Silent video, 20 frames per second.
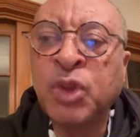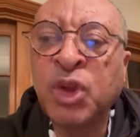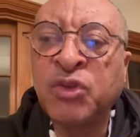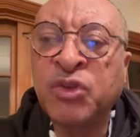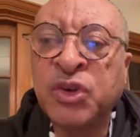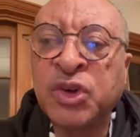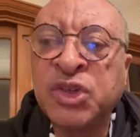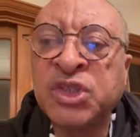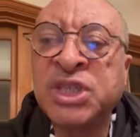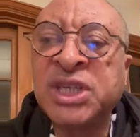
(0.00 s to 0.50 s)

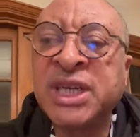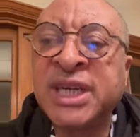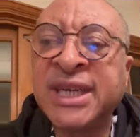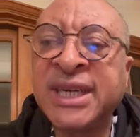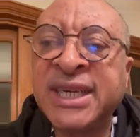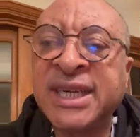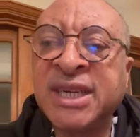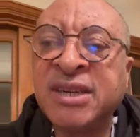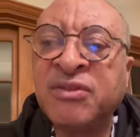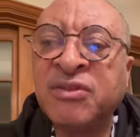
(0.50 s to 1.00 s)
Vox
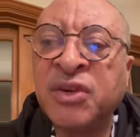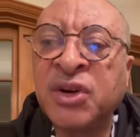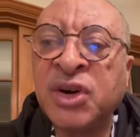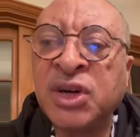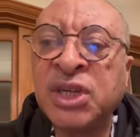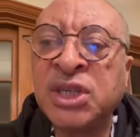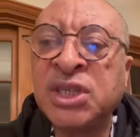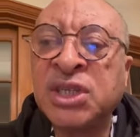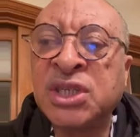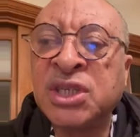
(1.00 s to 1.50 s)
Dei, the
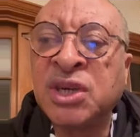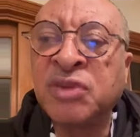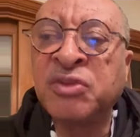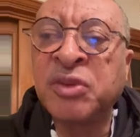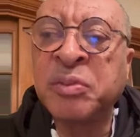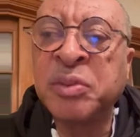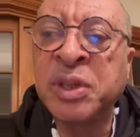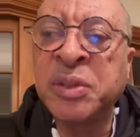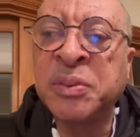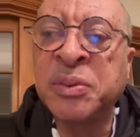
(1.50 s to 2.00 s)
voice of
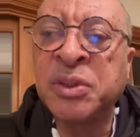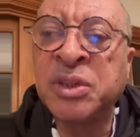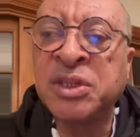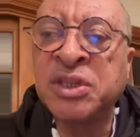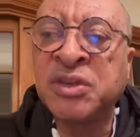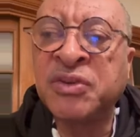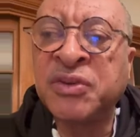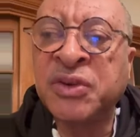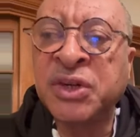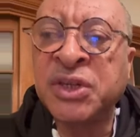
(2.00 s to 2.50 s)
the people
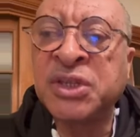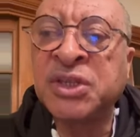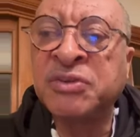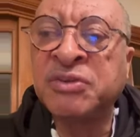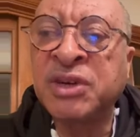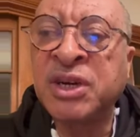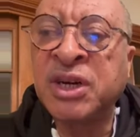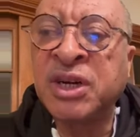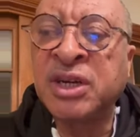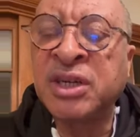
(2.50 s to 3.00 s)
is the voice
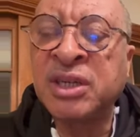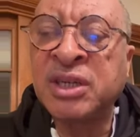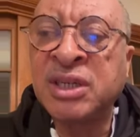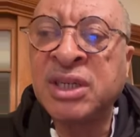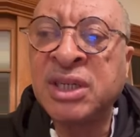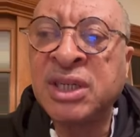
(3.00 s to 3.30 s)
of God.